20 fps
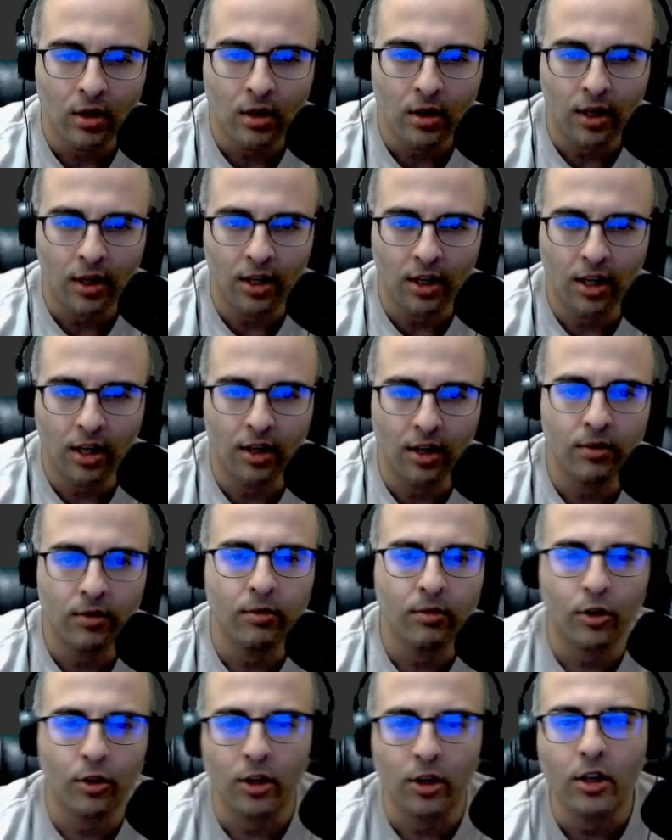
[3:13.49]
I can.
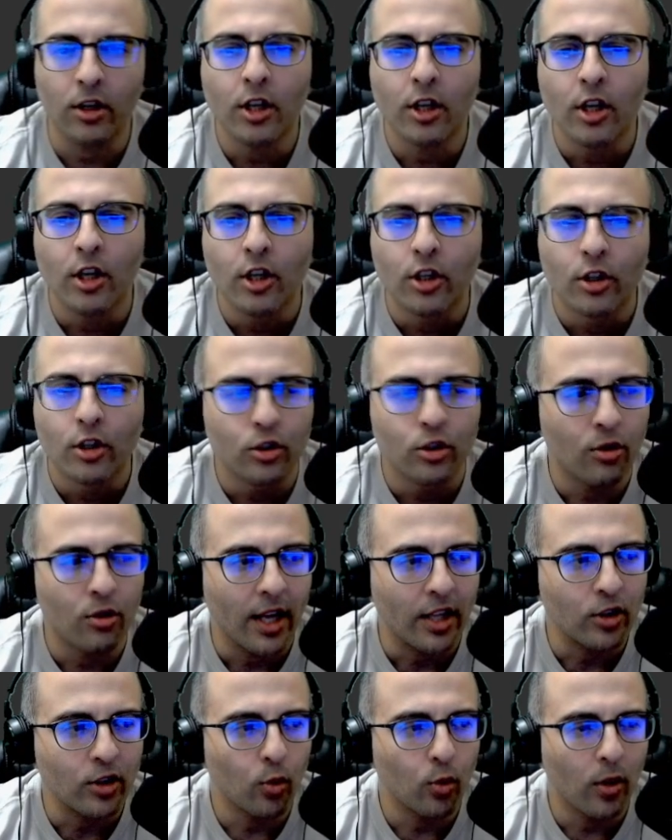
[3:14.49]
Okay. So
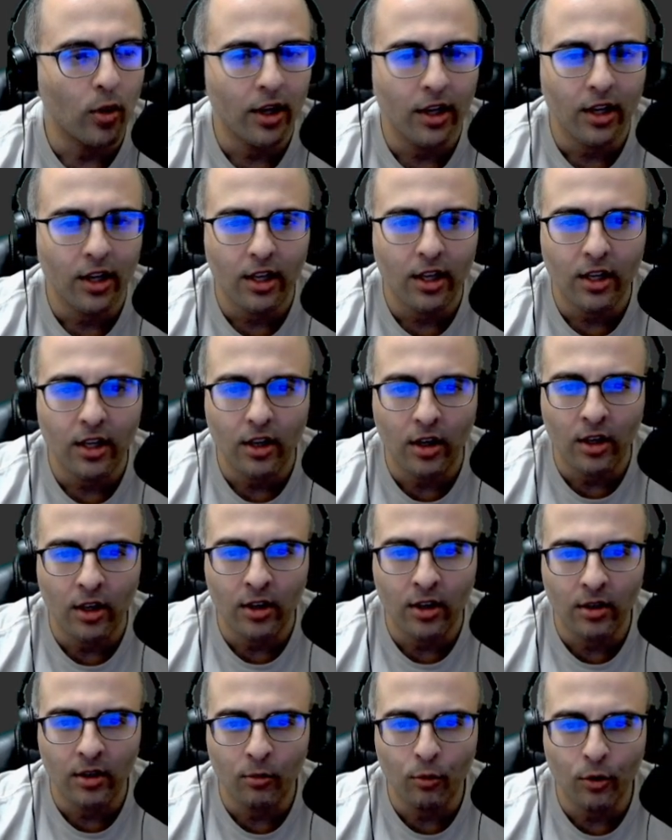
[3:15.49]
that's why
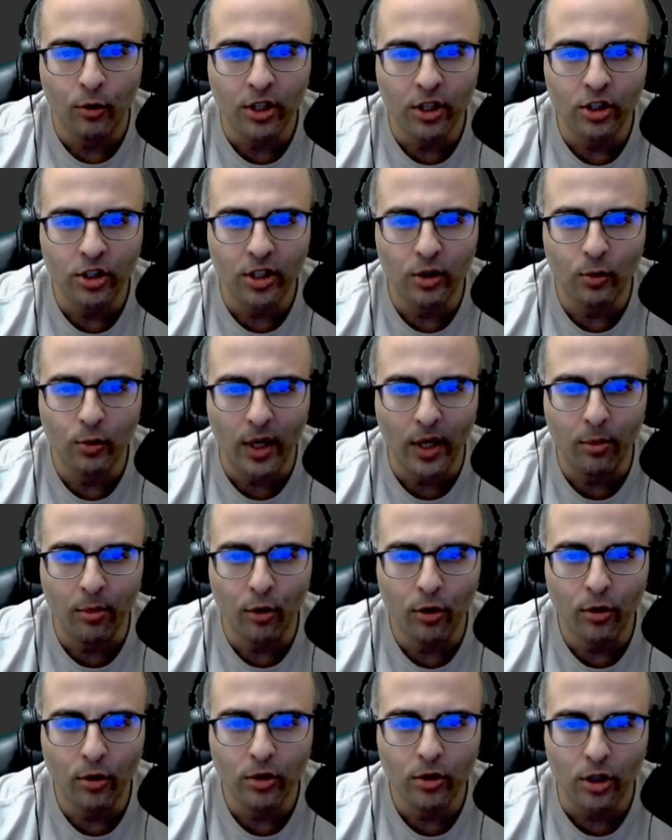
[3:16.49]
when you see raid
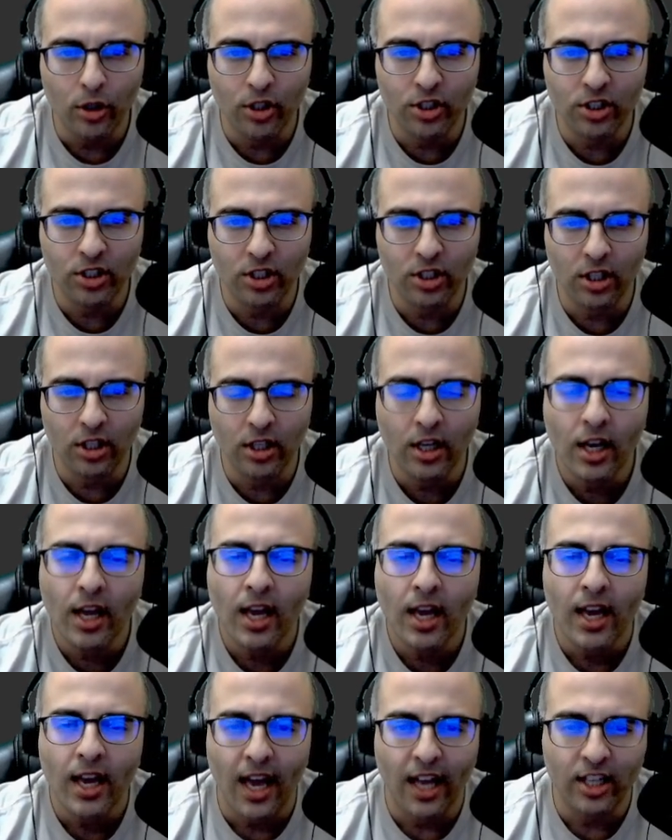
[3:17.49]
poll, you just see
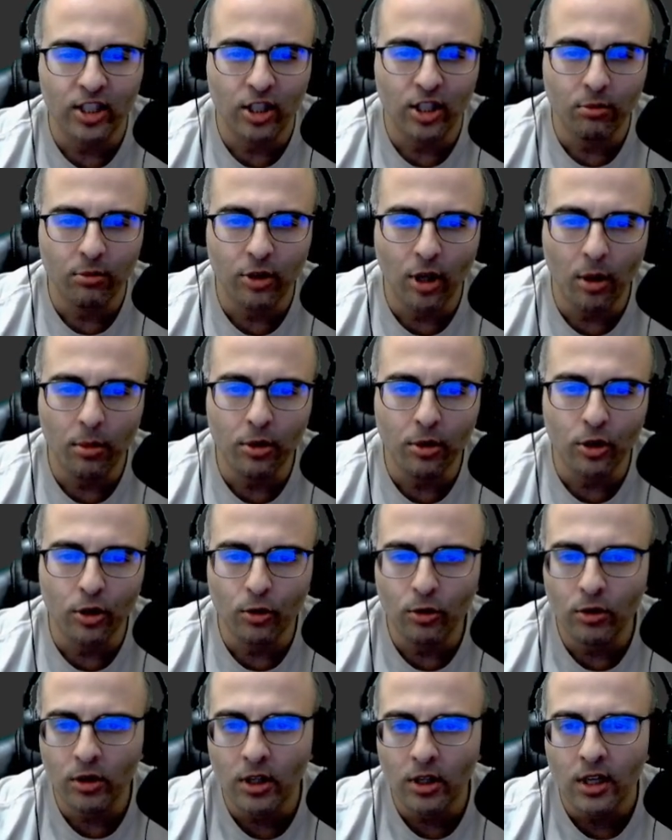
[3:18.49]

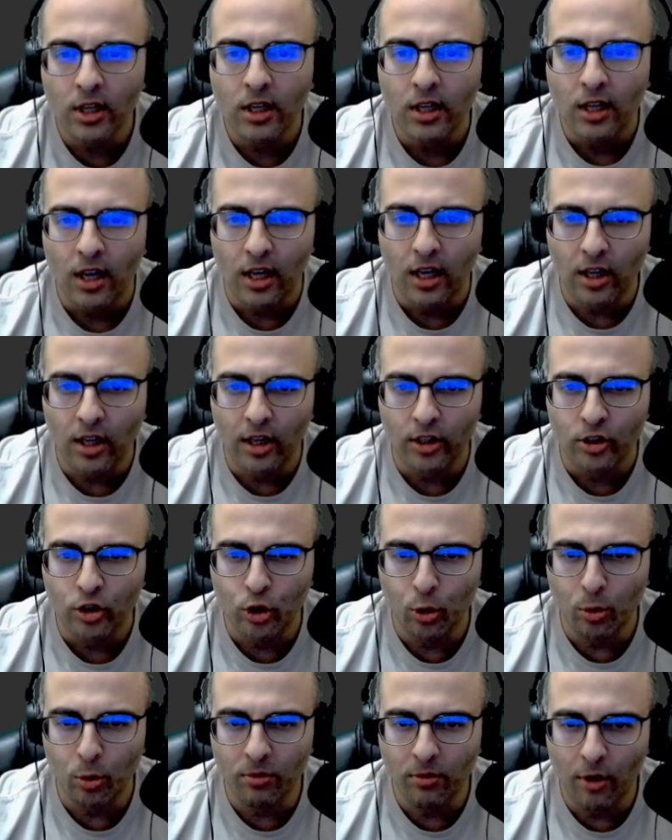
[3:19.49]
SMW and not
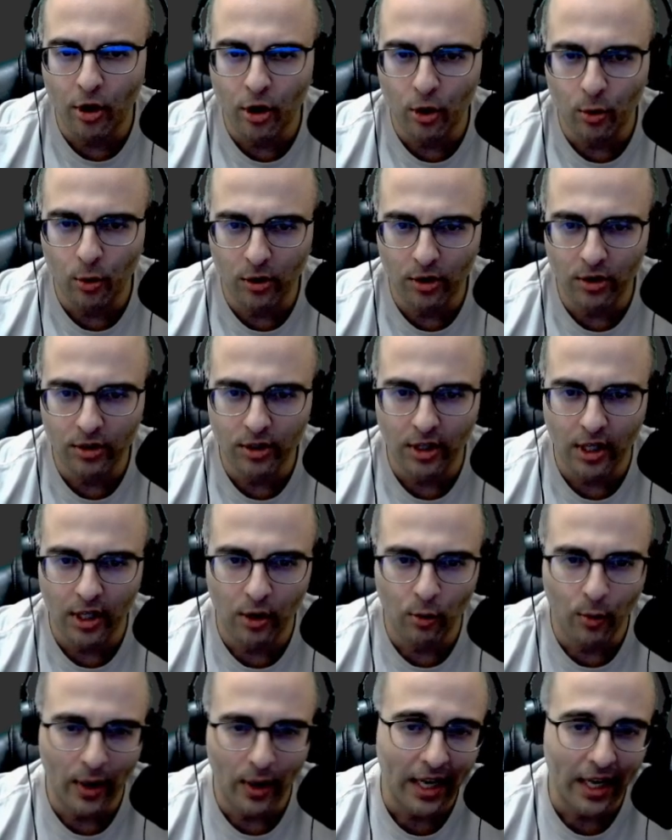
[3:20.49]
Super Mario World,
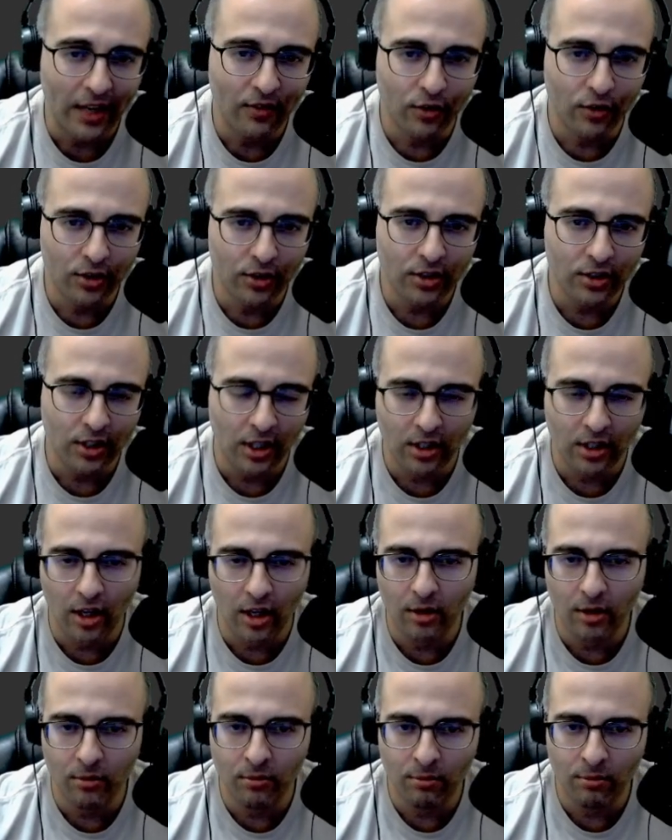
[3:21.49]
and Rivals and
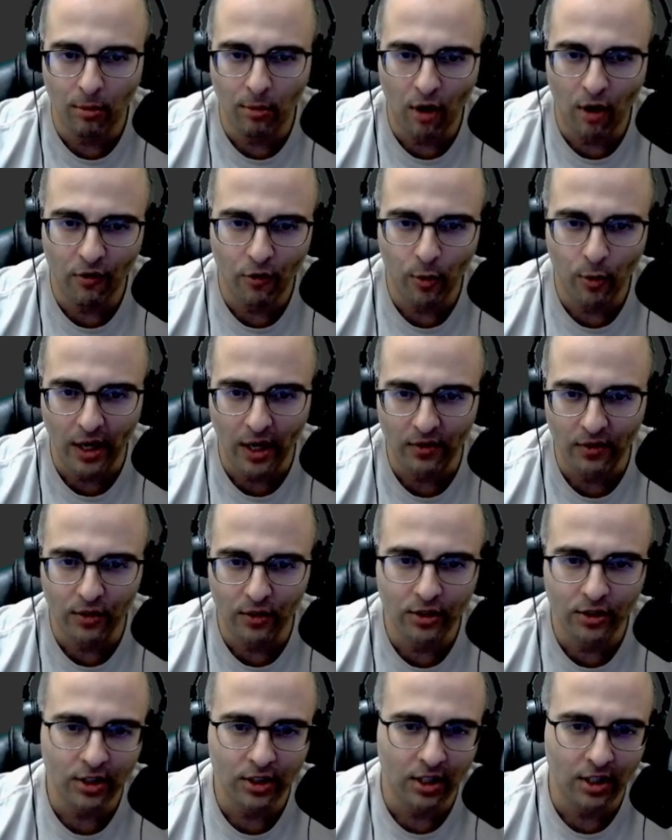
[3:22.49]
not Marvel
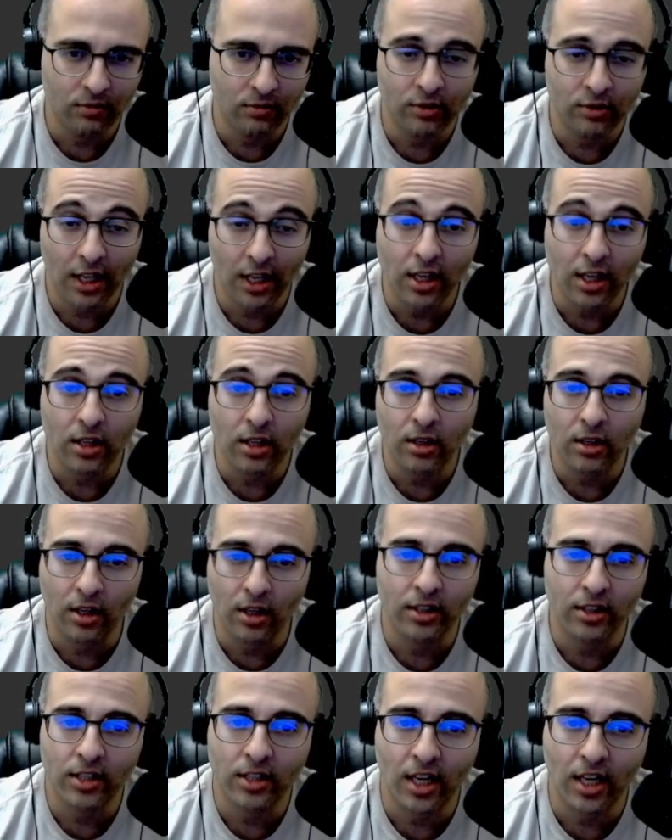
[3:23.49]
Rivals, and Tekken and
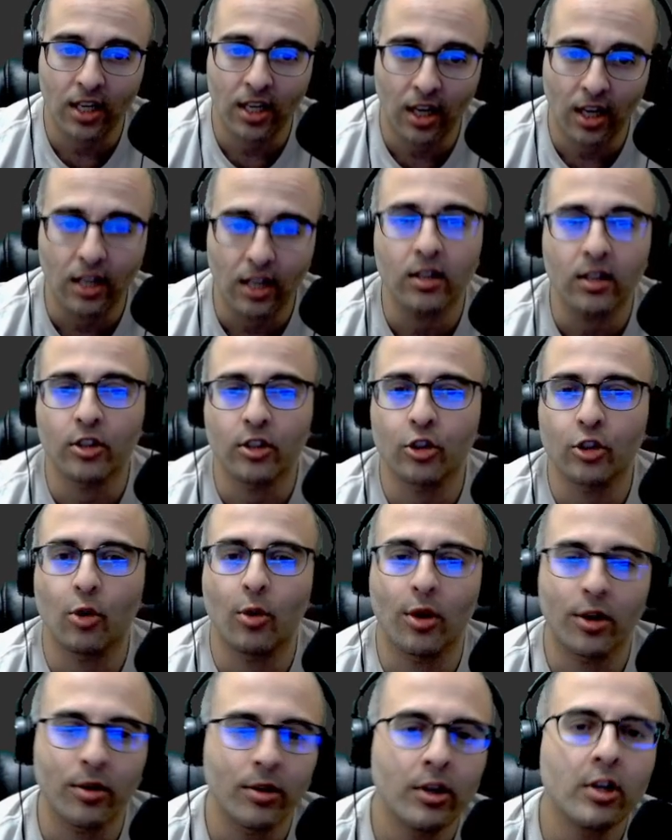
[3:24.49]
not Tekken 8, and so
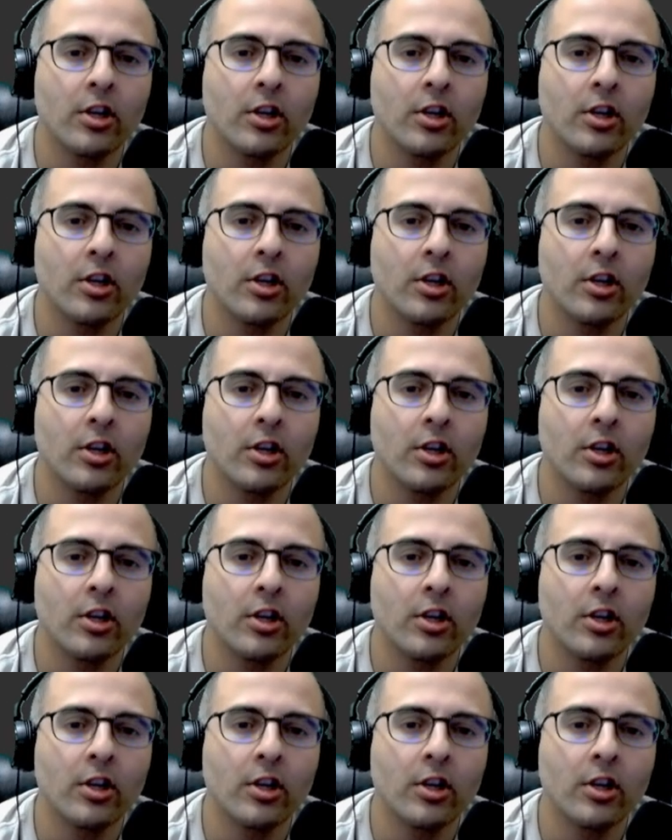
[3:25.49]
on.